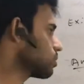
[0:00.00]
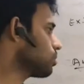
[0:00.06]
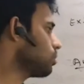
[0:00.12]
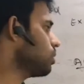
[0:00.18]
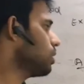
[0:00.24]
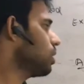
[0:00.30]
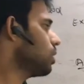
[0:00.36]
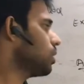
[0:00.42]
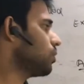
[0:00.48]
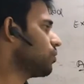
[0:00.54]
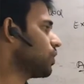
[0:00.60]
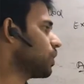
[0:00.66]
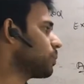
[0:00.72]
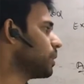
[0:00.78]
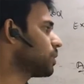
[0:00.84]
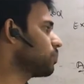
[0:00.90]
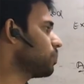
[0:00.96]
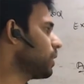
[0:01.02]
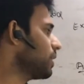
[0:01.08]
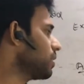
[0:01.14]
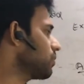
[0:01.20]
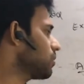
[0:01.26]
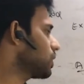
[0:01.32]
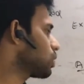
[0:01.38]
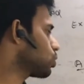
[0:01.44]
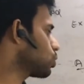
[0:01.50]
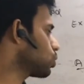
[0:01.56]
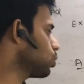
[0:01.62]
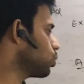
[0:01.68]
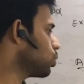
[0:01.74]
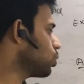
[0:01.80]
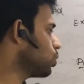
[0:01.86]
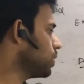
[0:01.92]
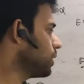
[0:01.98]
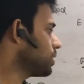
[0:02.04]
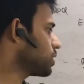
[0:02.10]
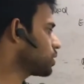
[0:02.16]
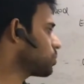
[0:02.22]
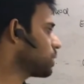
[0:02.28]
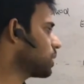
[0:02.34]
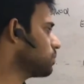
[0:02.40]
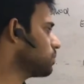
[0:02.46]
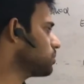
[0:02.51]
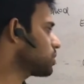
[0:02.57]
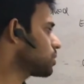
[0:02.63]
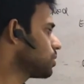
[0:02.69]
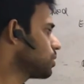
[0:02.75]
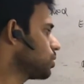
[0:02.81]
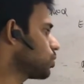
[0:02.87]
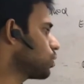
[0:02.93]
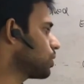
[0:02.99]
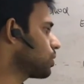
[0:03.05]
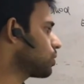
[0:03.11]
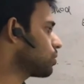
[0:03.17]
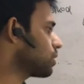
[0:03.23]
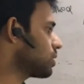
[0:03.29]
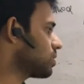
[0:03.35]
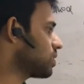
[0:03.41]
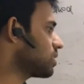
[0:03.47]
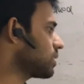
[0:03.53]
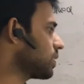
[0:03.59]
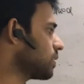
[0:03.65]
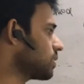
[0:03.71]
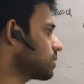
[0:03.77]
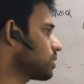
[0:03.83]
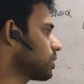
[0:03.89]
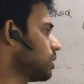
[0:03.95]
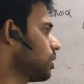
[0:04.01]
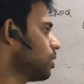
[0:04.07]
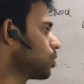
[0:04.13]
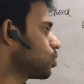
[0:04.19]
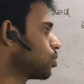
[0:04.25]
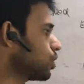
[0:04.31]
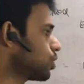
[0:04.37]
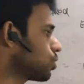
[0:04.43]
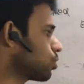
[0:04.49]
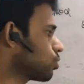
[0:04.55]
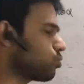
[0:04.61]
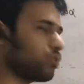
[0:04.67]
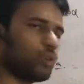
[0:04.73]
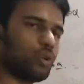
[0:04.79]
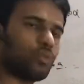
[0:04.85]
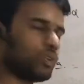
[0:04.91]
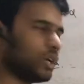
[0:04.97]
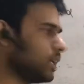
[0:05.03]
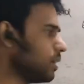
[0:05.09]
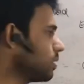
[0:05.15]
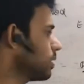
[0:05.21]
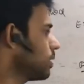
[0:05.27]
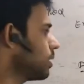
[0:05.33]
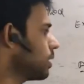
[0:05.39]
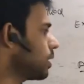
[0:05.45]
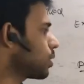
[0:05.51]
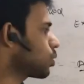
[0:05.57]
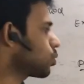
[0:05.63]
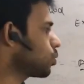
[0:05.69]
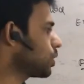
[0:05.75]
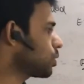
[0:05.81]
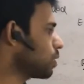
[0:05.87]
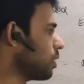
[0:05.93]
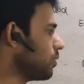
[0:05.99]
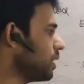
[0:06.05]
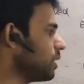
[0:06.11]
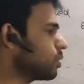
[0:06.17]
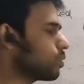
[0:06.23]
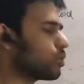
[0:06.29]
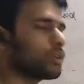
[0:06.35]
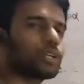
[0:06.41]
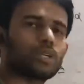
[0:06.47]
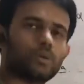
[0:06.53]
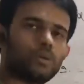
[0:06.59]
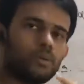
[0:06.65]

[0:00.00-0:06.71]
So if you are multiplying with 2, this becomes 2 into 3 6x, 2 into 2 4y, and 2 into 11 22.